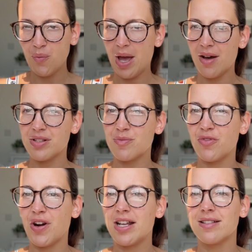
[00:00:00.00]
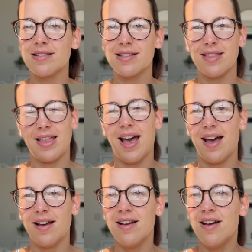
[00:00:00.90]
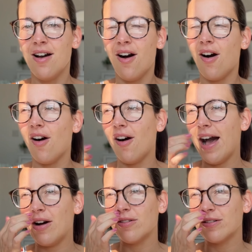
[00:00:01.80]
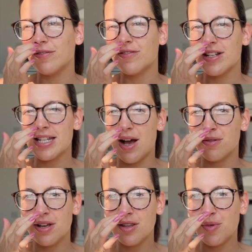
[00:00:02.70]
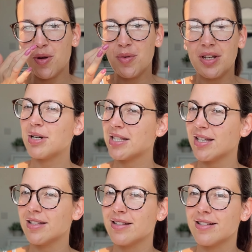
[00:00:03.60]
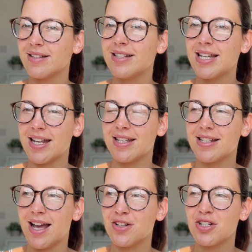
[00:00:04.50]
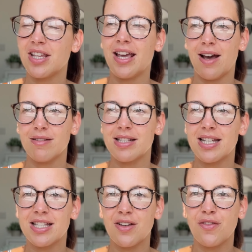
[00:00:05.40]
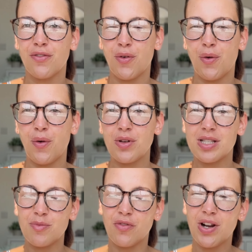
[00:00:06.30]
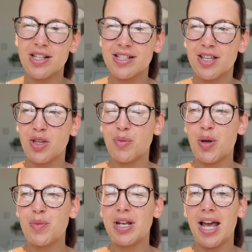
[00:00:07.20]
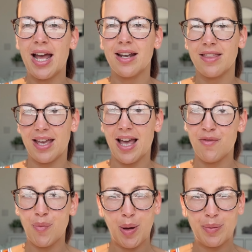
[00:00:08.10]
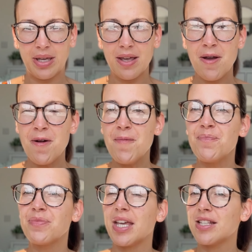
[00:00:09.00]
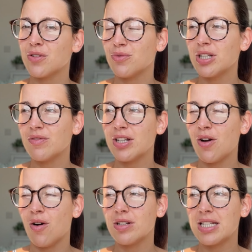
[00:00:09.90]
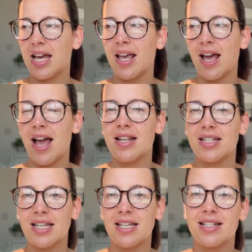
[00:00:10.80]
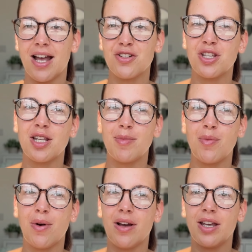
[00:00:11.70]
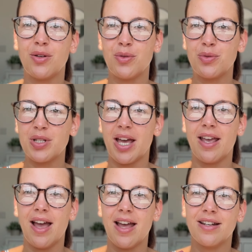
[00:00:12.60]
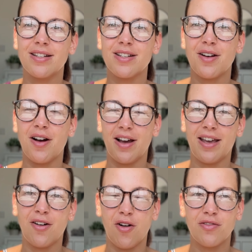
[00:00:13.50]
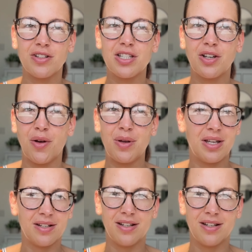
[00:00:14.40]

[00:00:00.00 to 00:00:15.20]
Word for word: have some friends that are out of town at the moment. My son's dad is actually house sitting for some friends at the moment and they have a puppy. It's a really, really hot day and he's actually going to be working all day, and I offered to go in